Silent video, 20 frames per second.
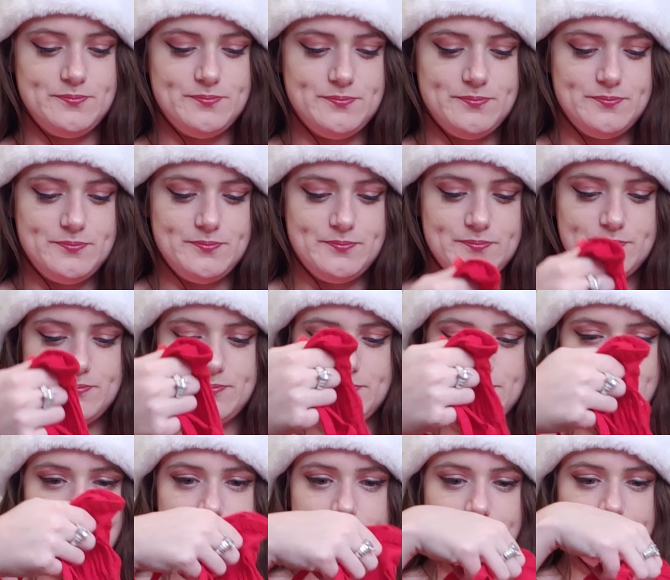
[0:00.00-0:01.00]

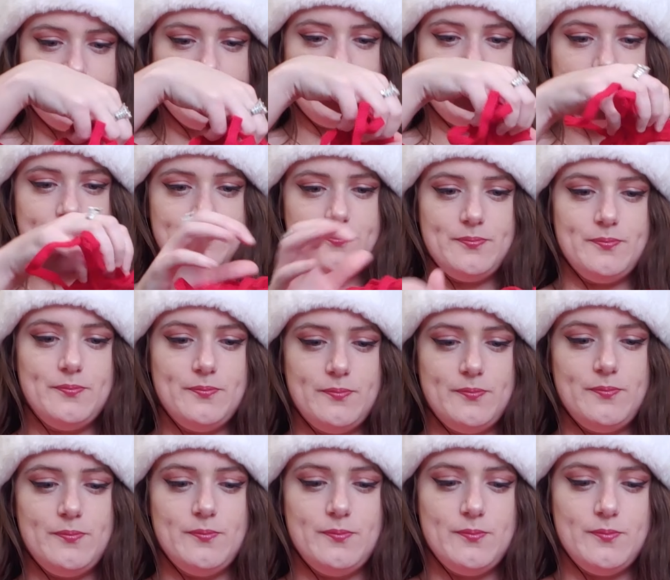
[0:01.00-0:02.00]

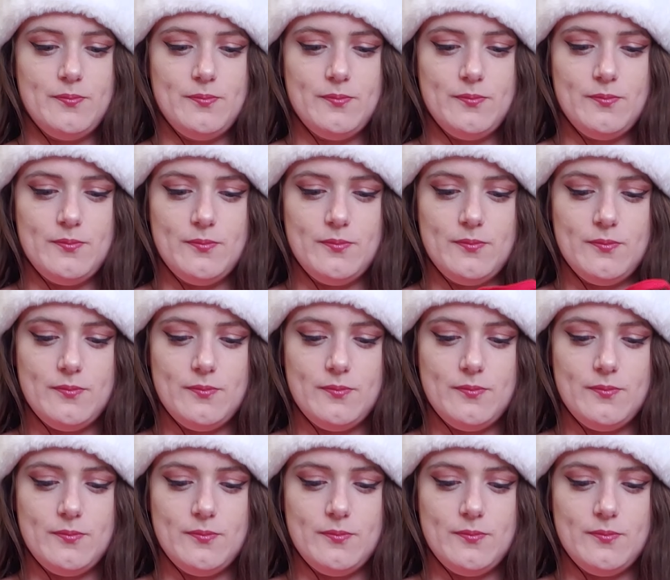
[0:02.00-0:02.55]
Nothing is said.